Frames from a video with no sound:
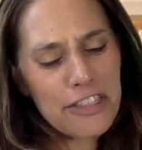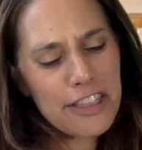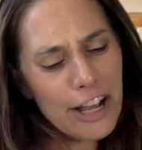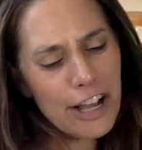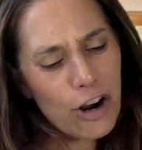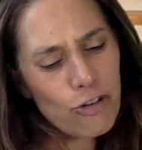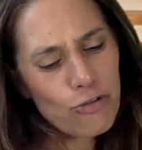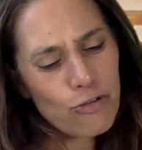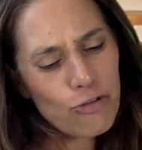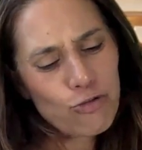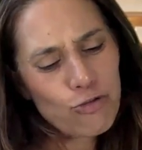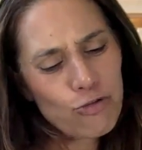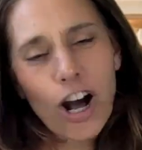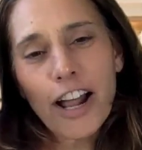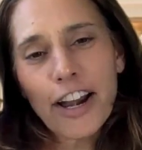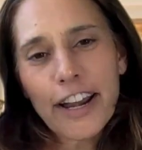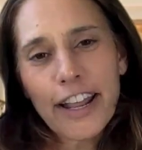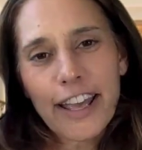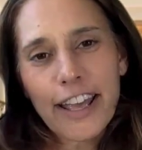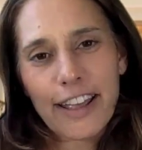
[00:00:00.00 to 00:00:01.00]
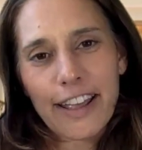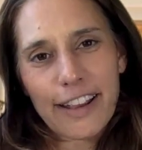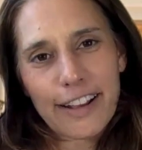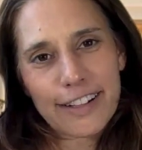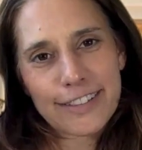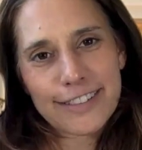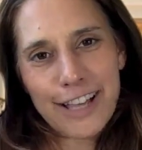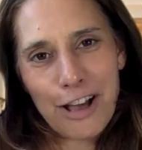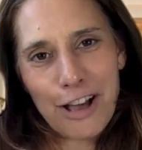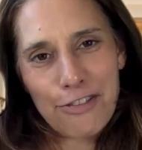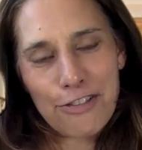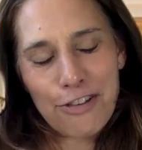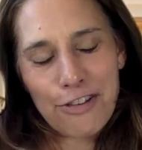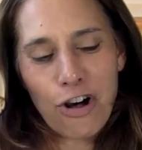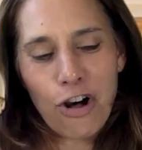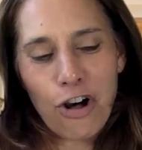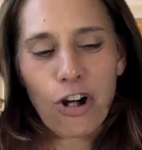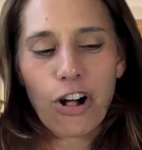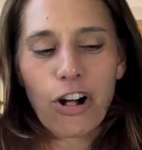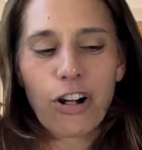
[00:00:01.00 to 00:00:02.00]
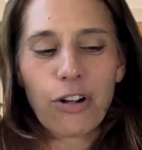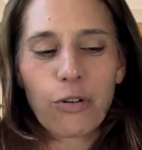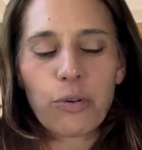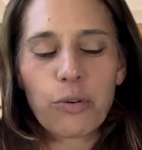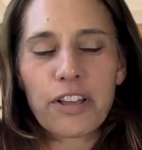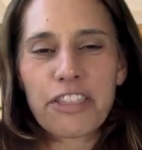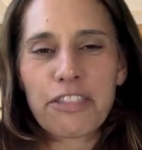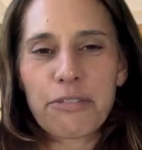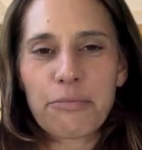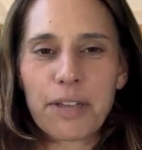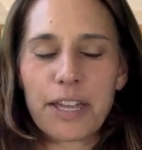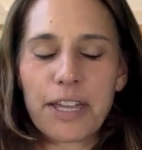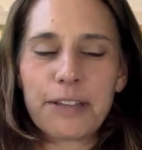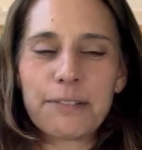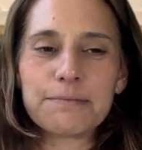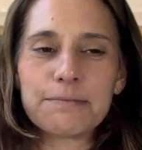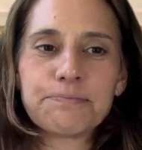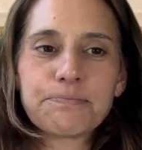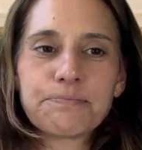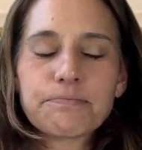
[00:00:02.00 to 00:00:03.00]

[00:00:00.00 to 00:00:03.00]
They are running down the hall with me